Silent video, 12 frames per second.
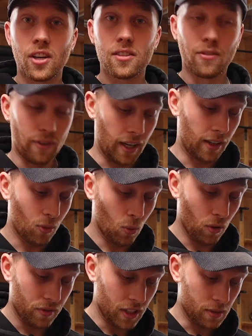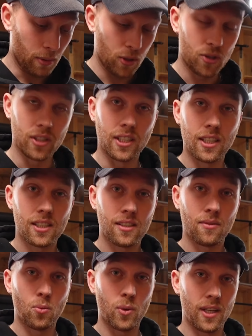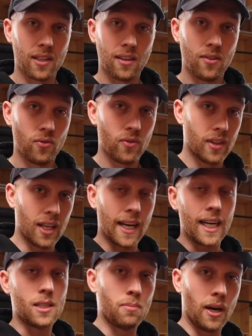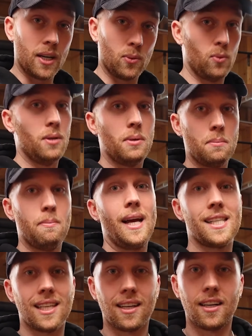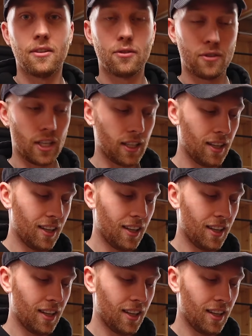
justifying all of these purchases with the next bike will be basically free.